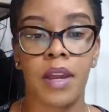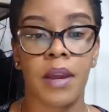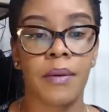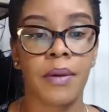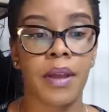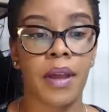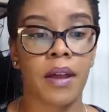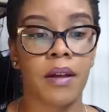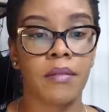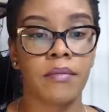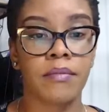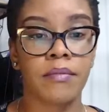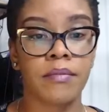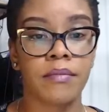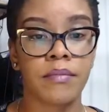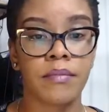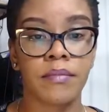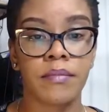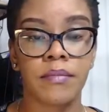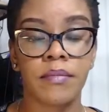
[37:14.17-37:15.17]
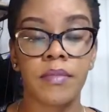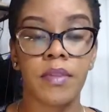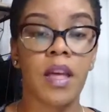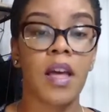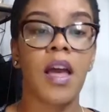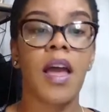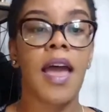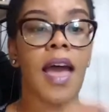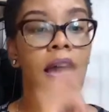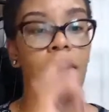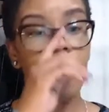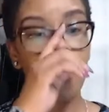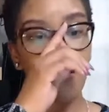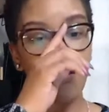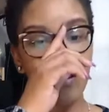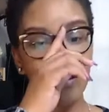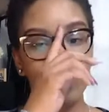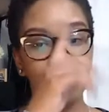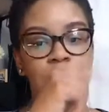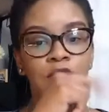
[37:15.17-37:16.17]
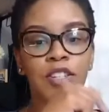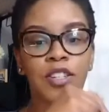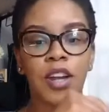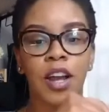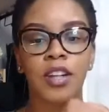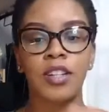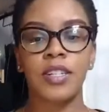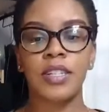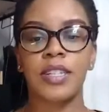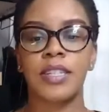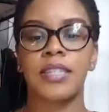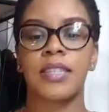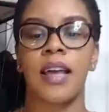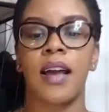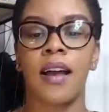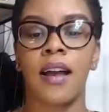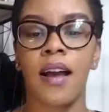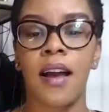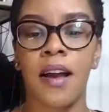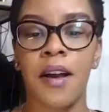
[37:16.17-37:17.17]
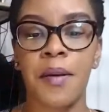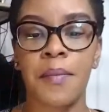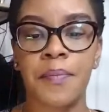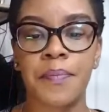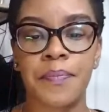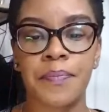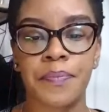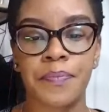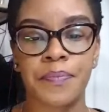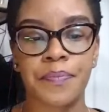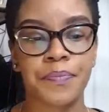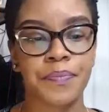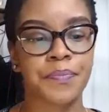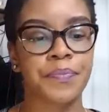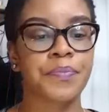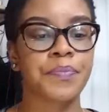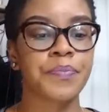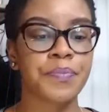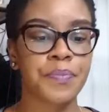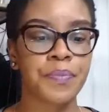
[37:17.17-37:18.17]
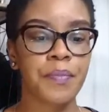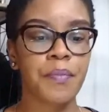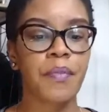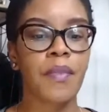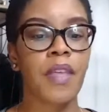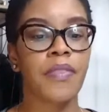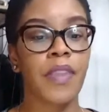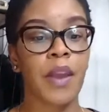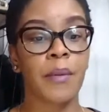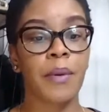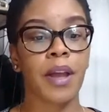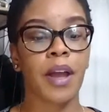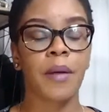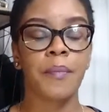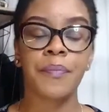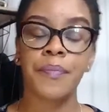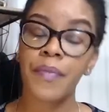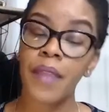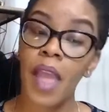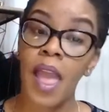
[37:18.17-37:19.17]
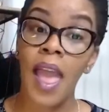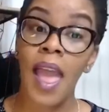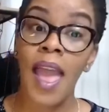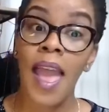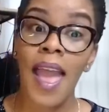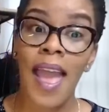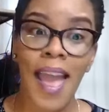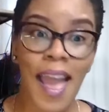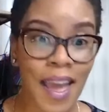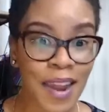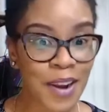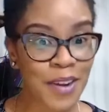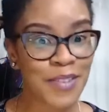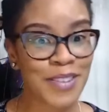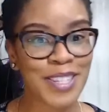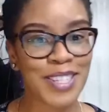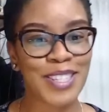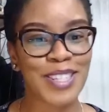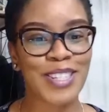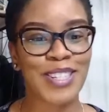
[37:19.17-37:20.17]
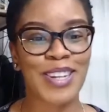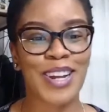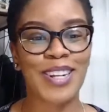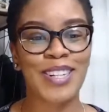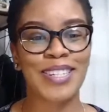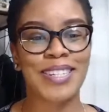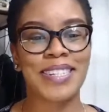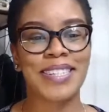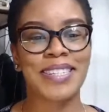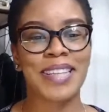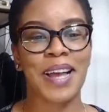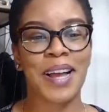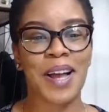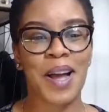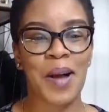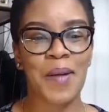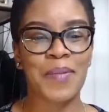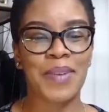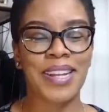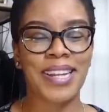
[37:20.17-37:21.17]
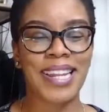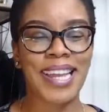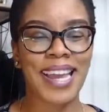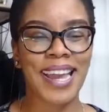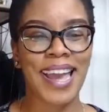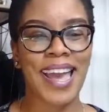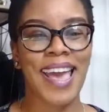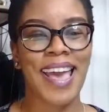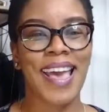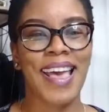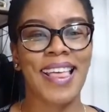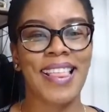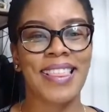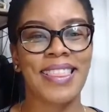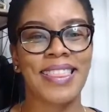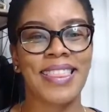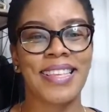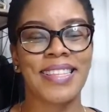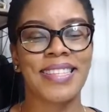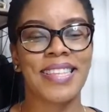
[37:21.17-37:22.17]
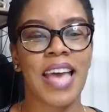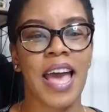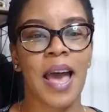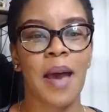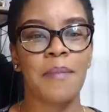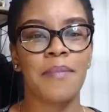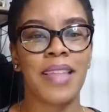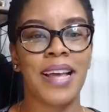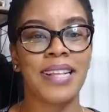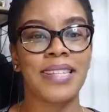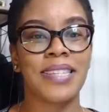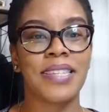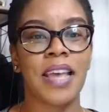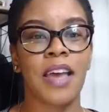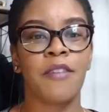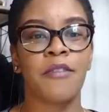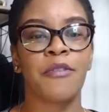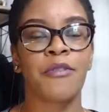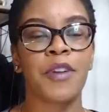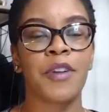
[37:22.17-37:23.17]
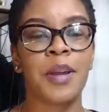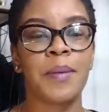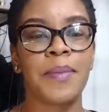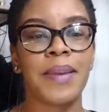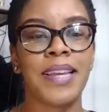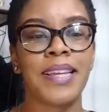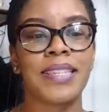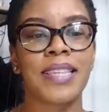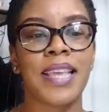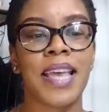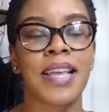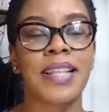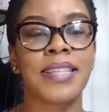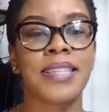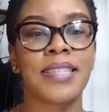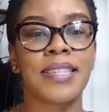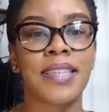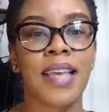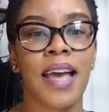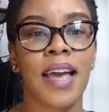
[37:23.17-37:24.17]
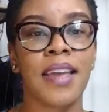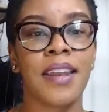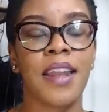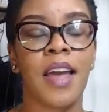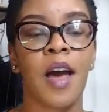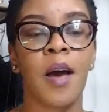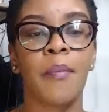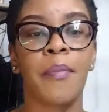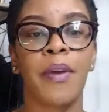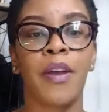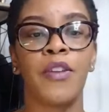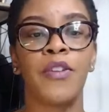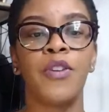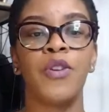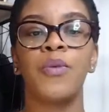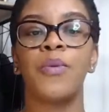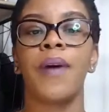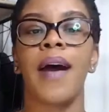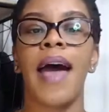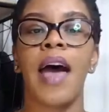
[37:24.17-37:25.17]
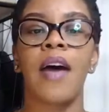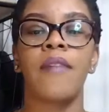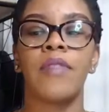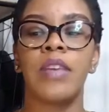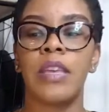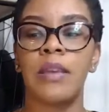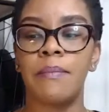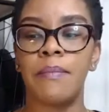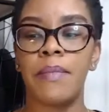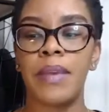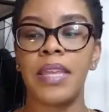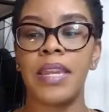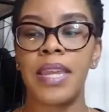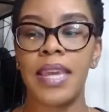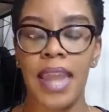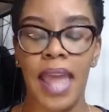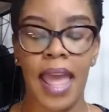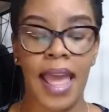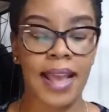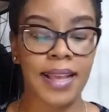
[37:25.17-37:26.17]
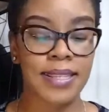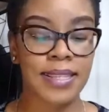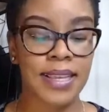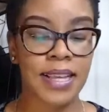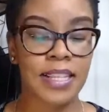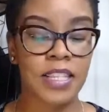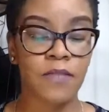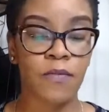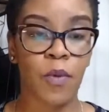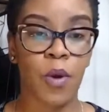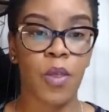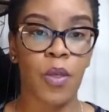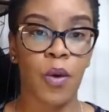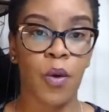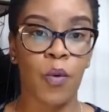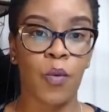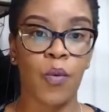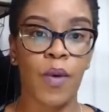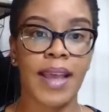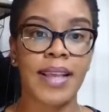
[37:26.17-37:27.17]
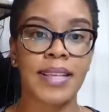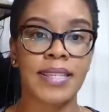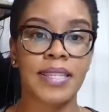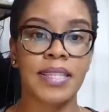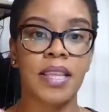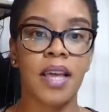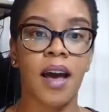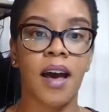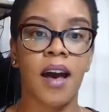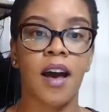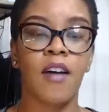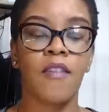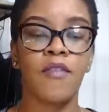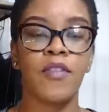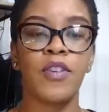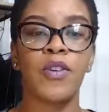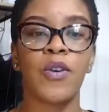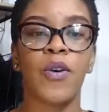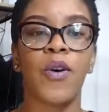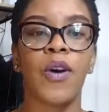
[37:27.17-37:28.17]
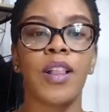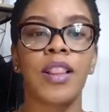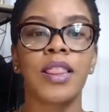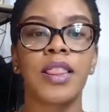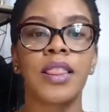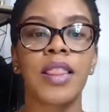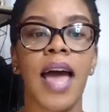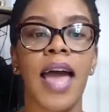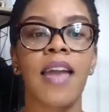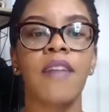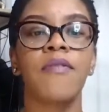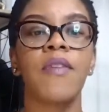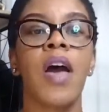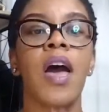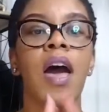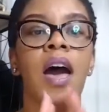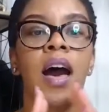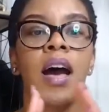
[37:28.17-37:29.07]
Here we go. Head over to La'ShaunJenice.com. There we go. Head over to La'ShaunJenice.com. Click the tab that said freebies and sign up, and you will have immediate access for the rest of your life